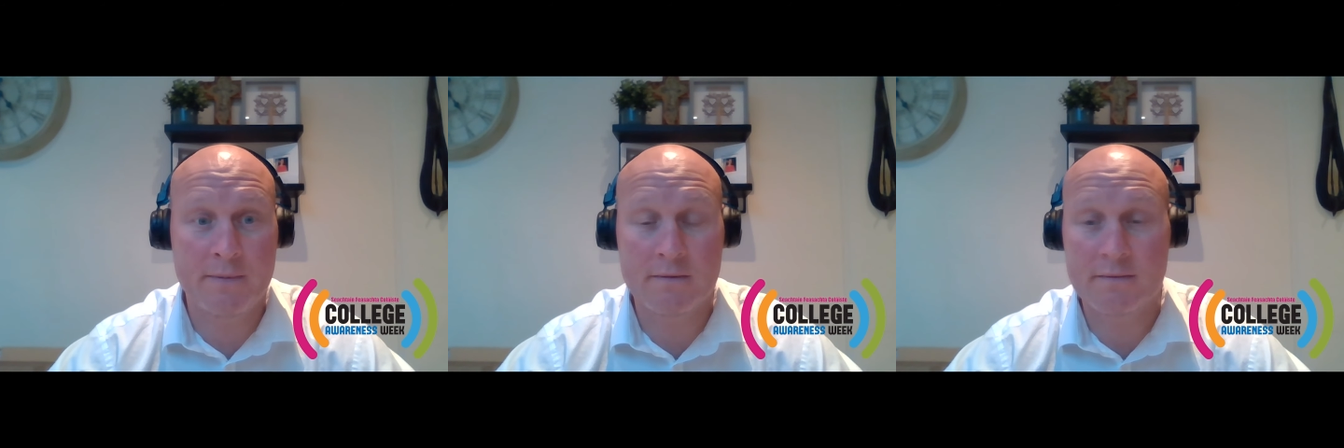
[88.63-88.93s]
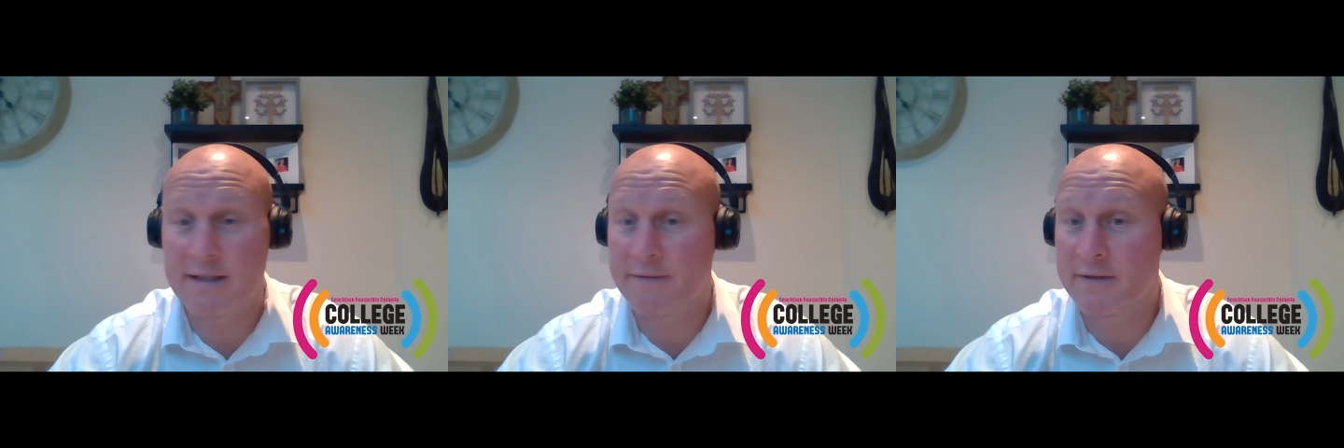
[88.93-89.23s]

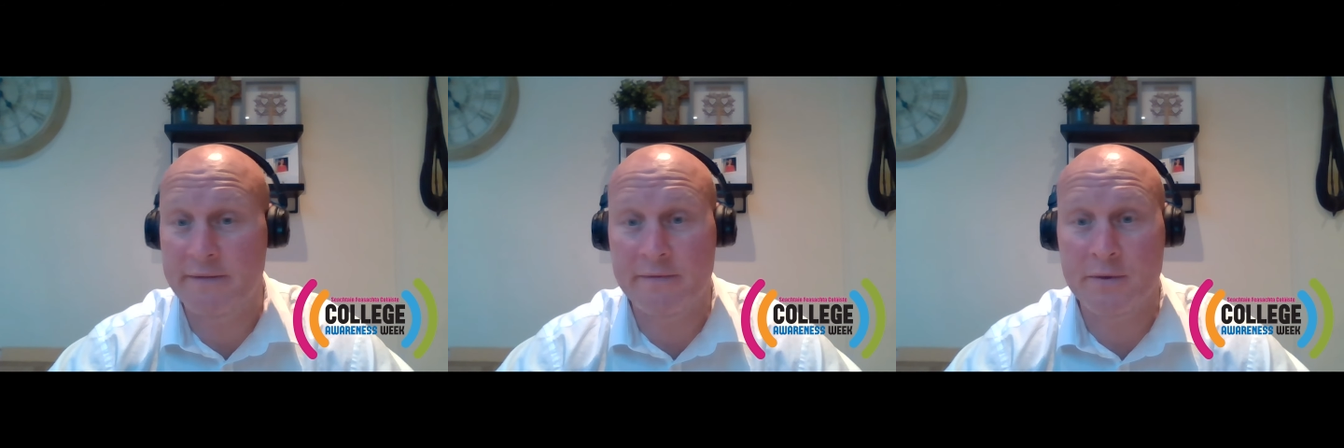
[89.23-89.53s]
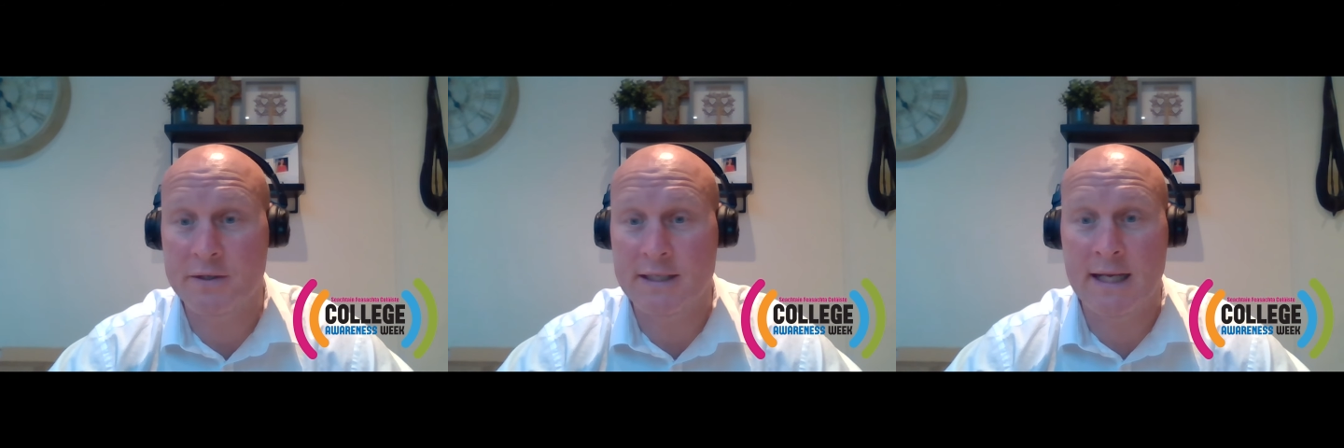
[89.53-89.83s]
7 different
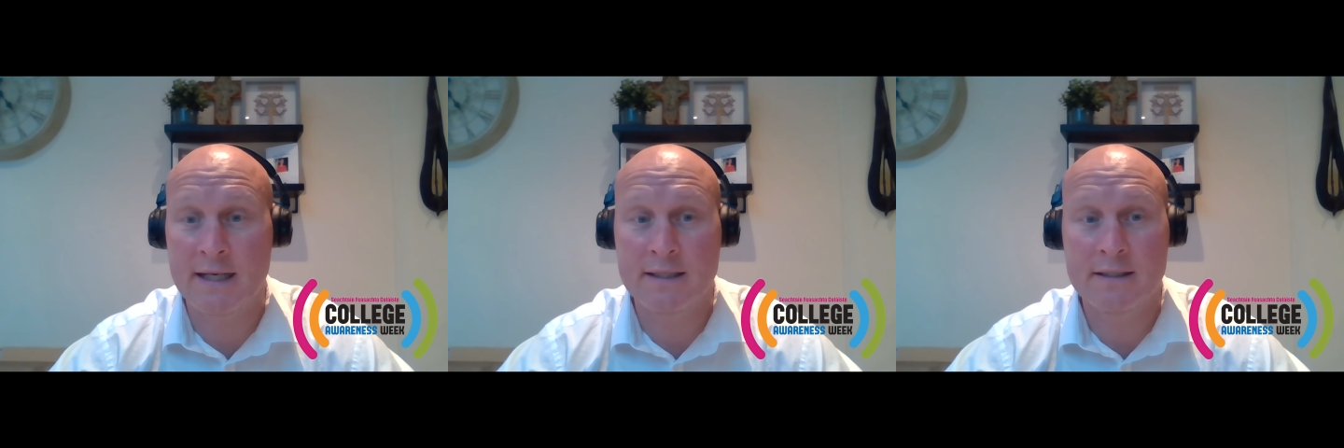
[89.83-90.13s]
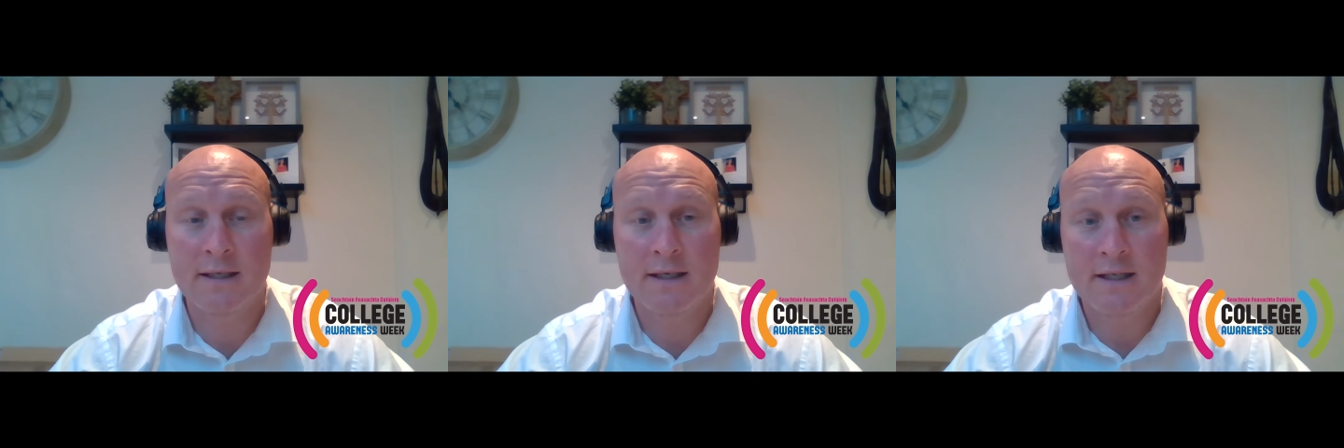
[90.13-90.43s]
personalities,
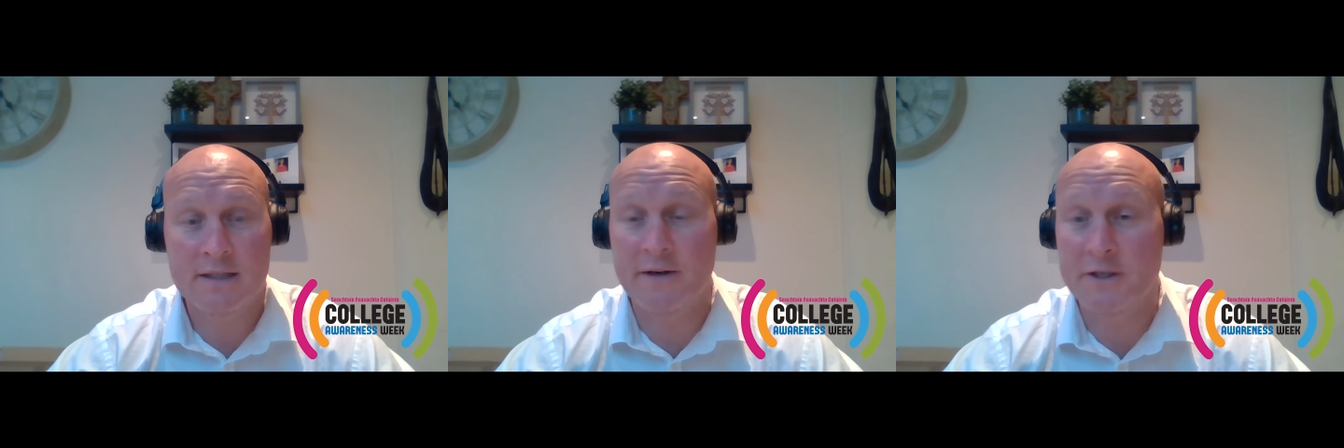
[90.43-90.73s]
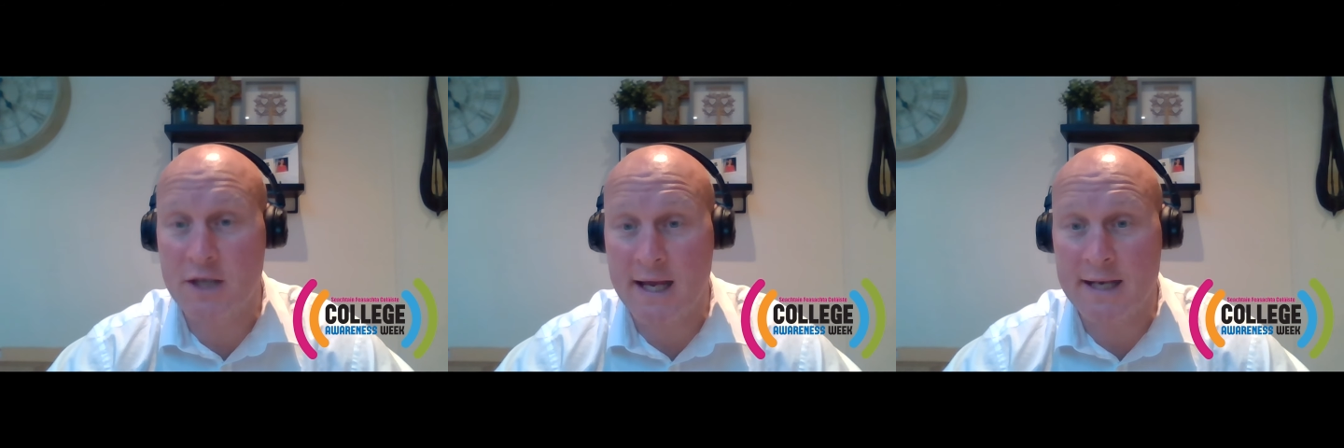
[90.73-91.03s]
it's very
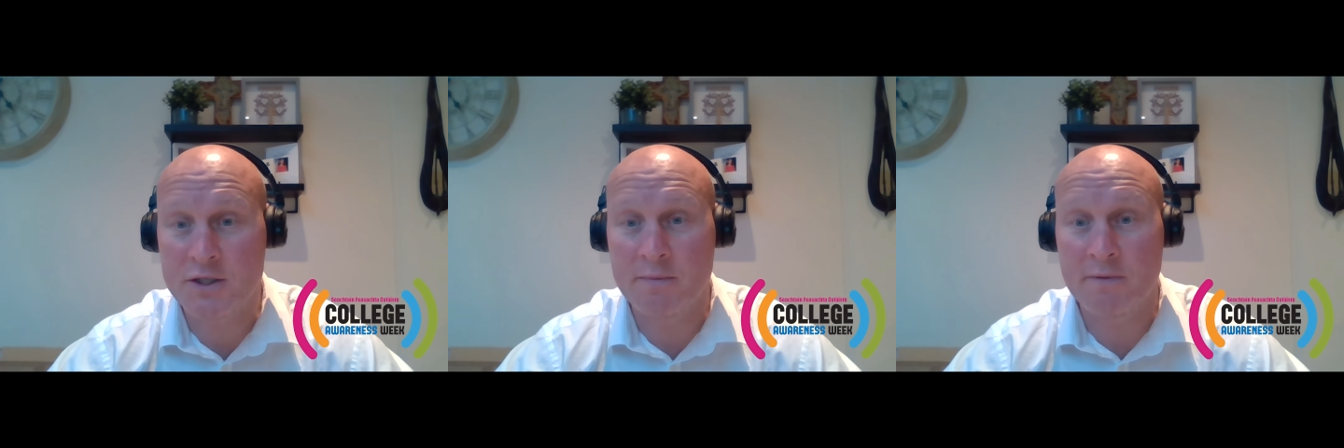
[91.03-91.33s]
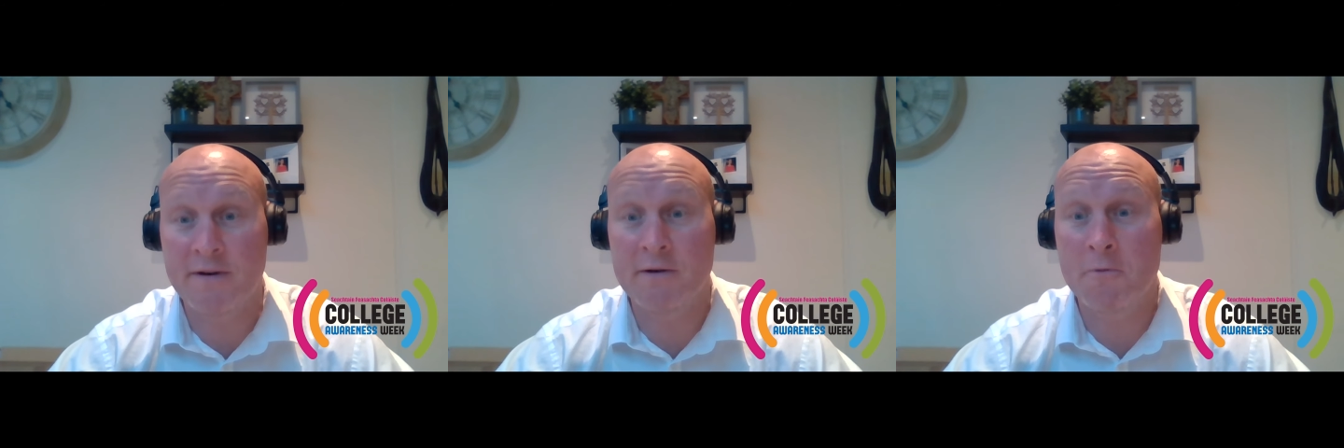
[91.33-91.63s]
challenging but
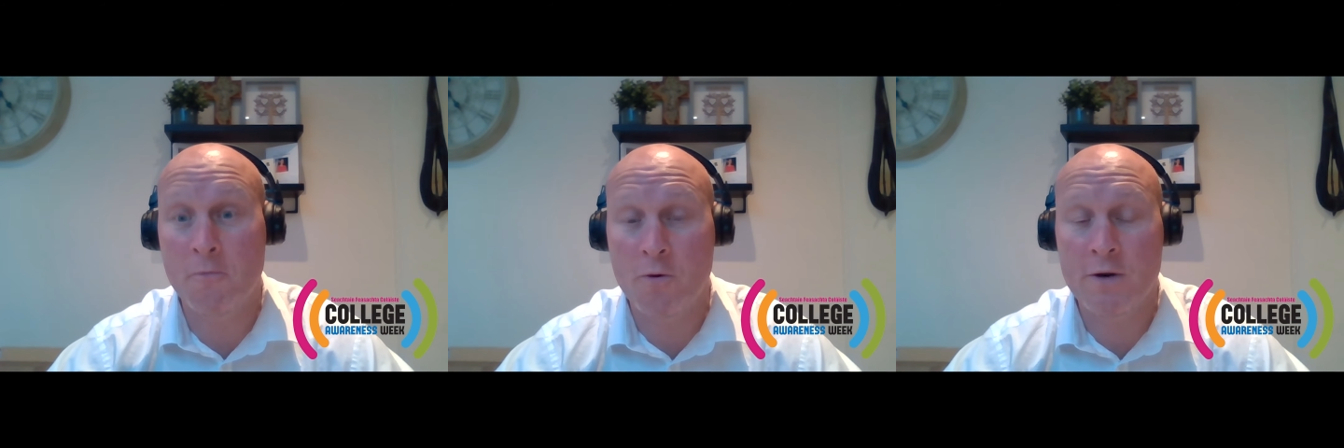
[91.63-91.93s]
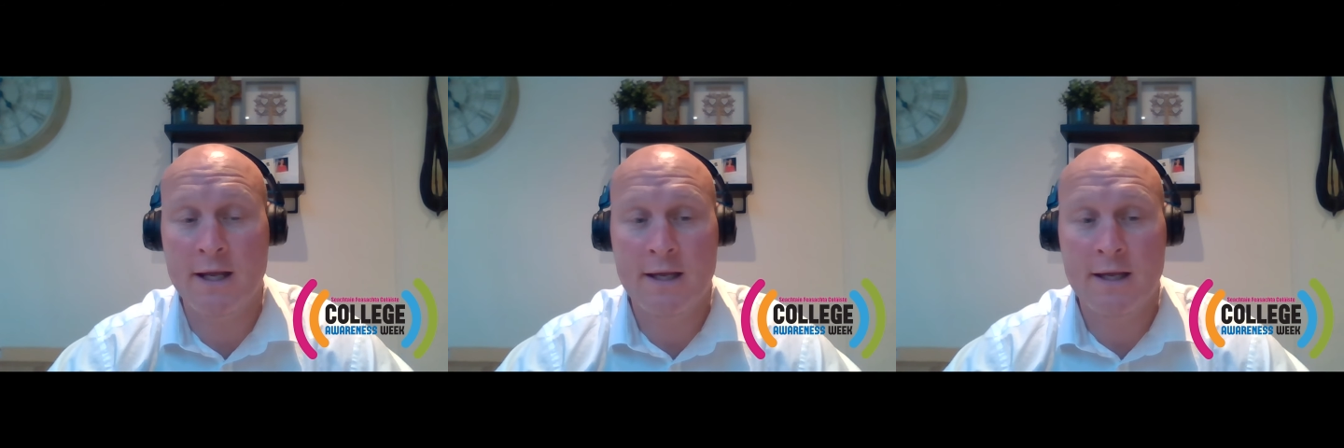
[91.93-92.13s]
very rewarding.